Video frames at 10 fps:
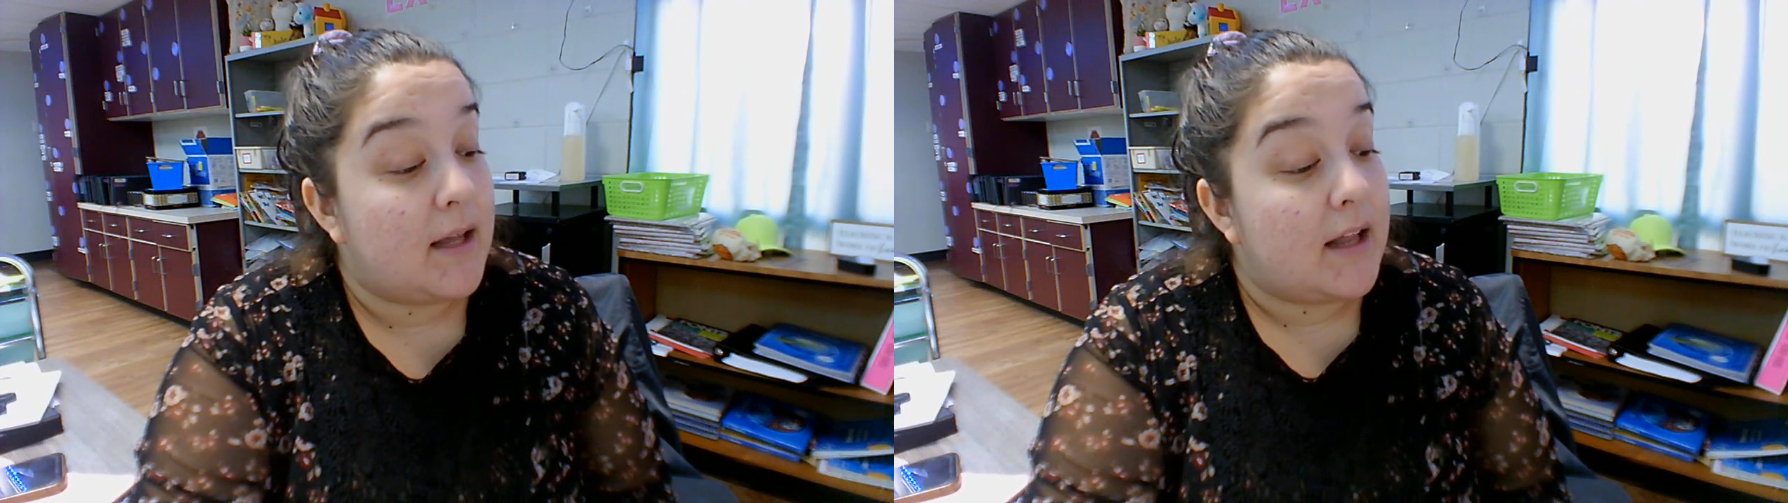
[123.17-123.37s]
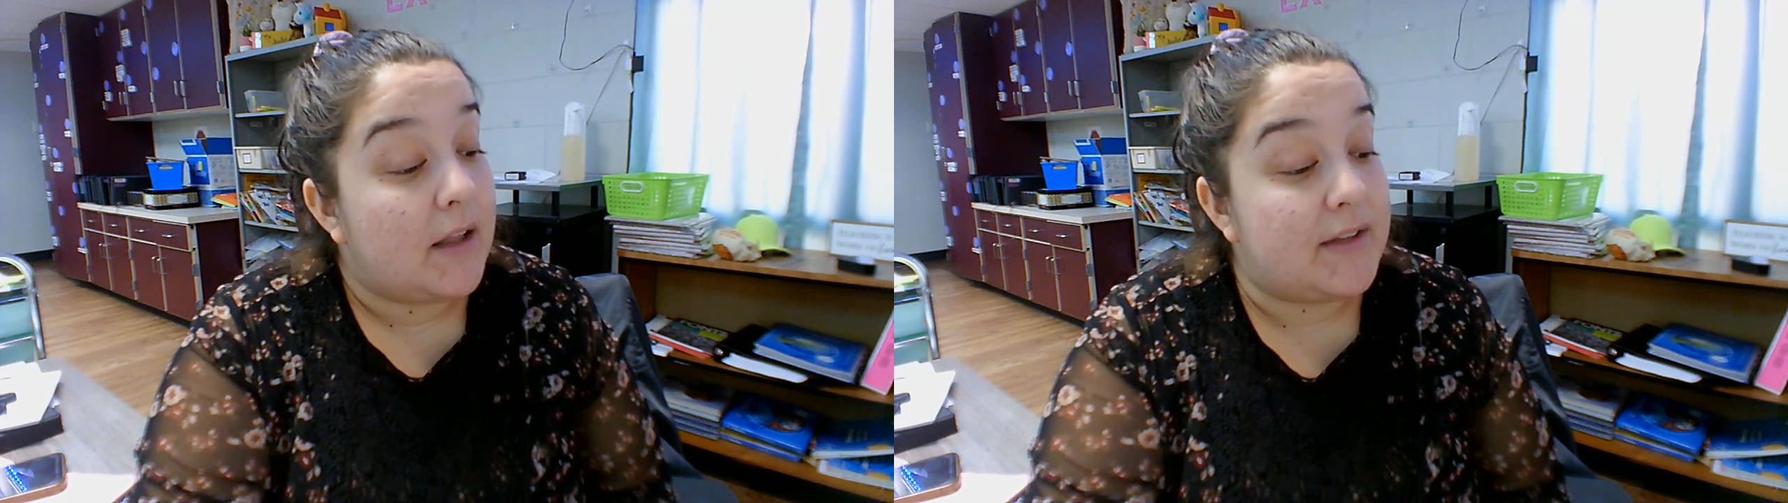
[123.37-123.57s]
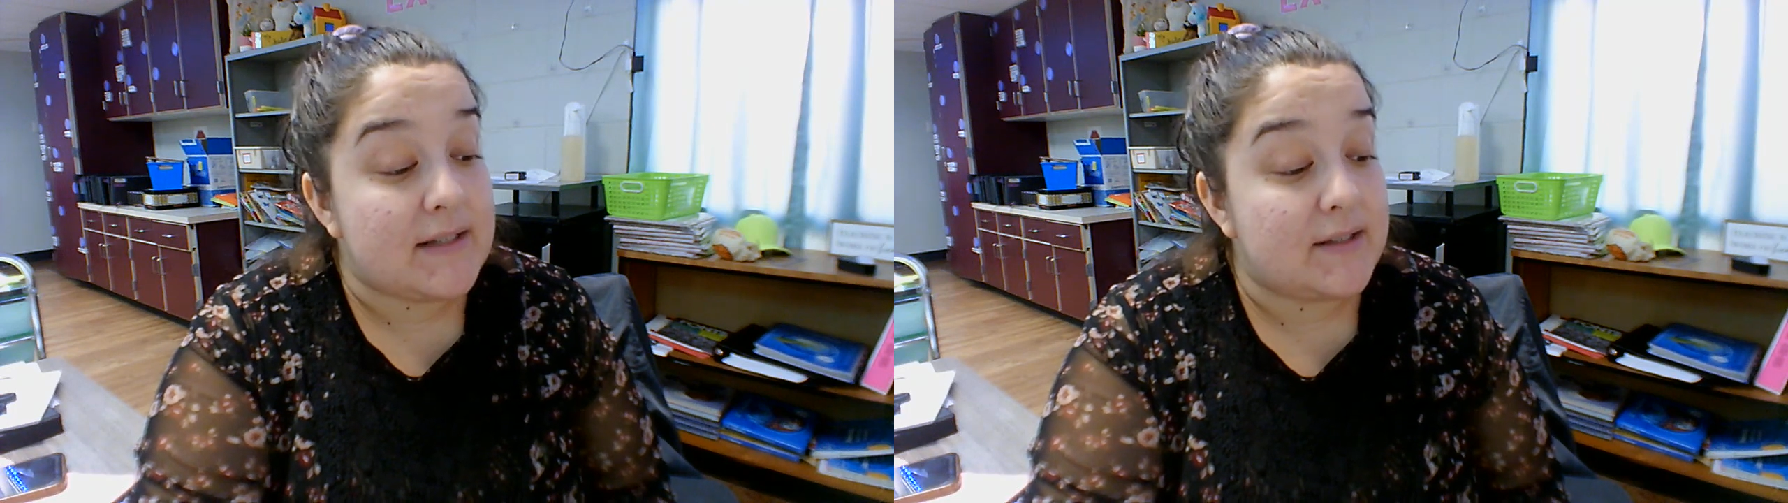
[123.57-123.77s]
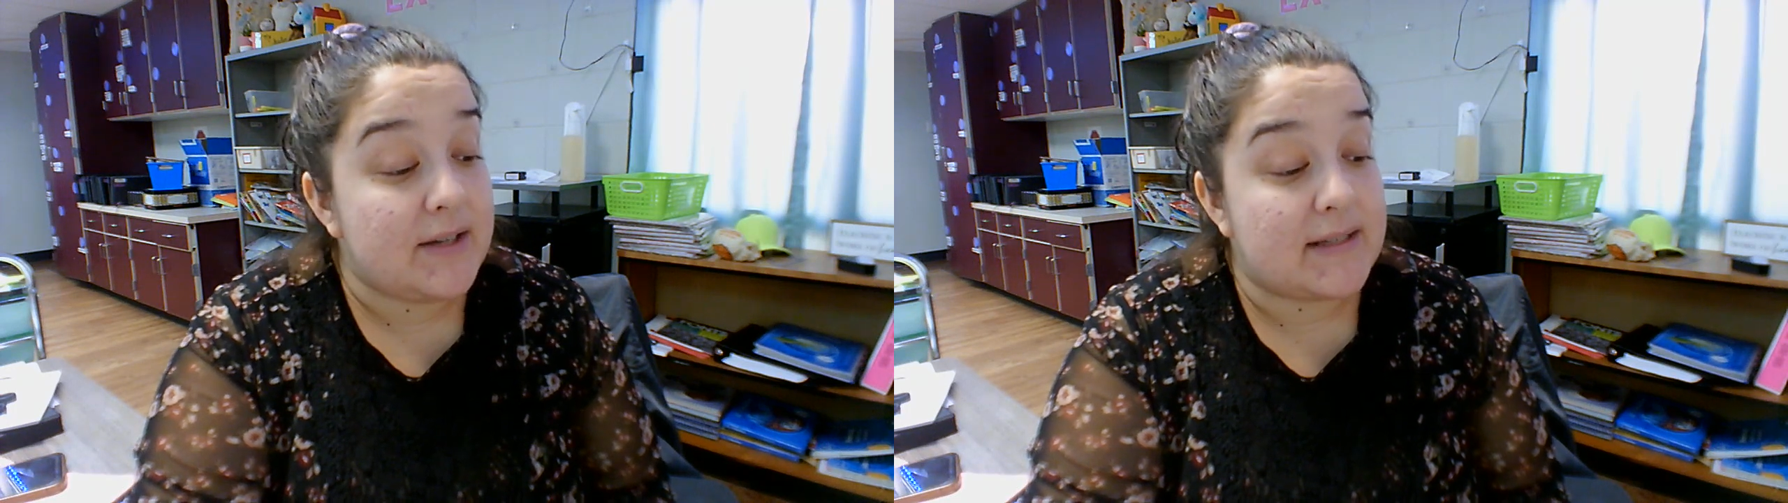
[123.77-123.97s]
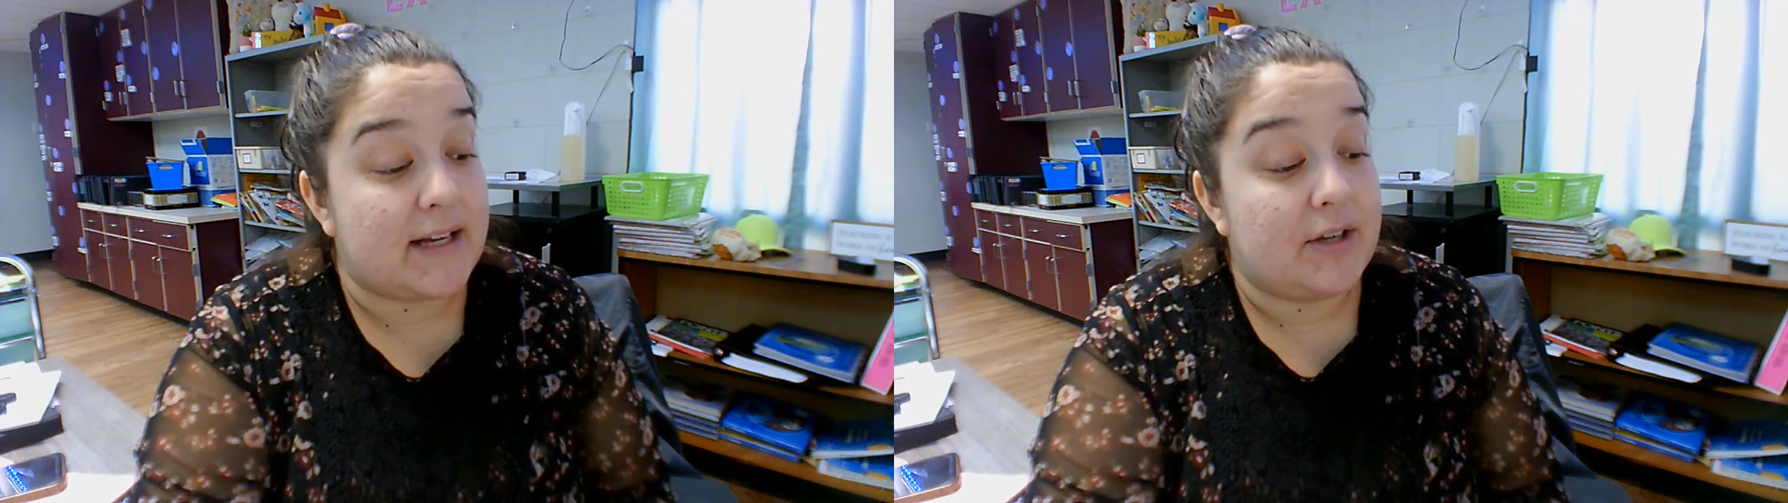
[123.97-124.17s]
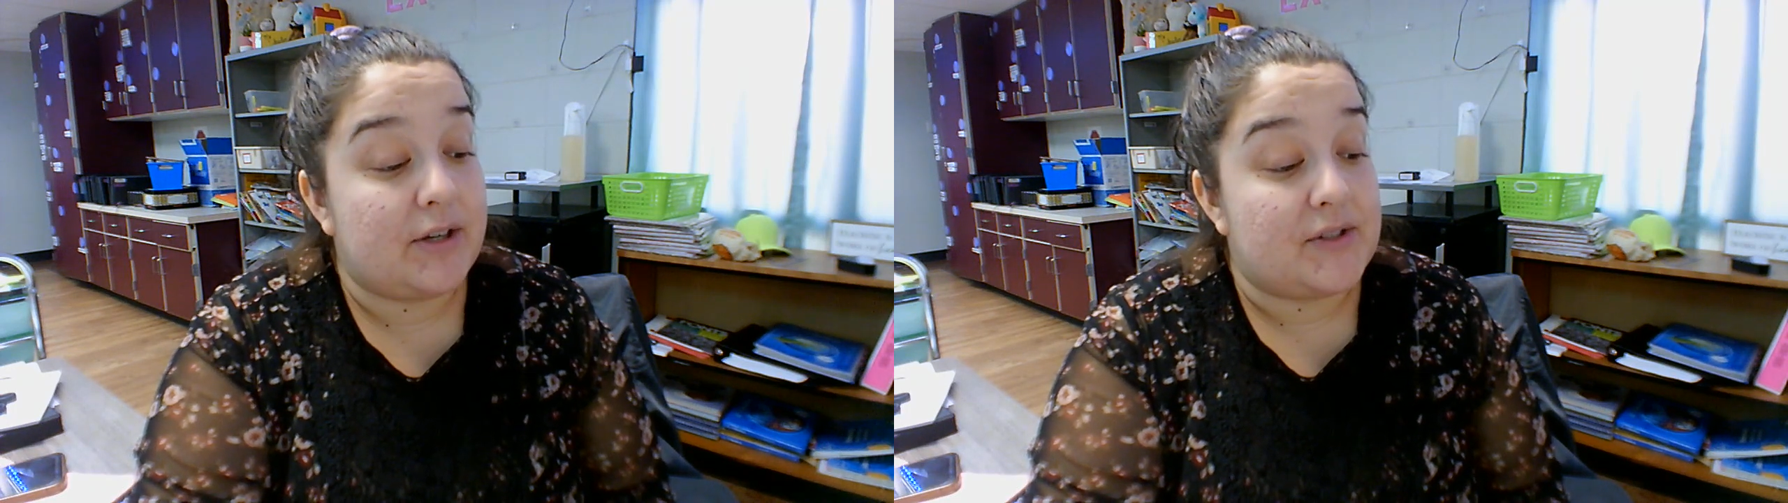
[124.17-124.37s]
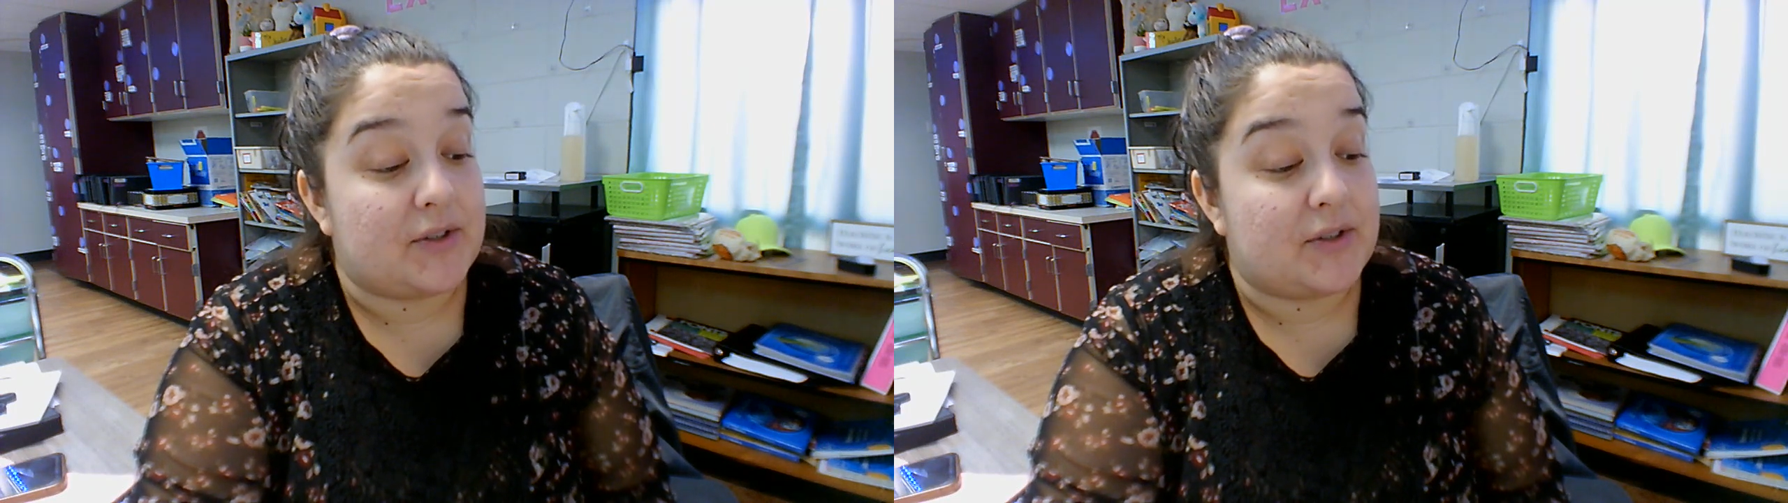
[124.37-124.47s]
This looks like a good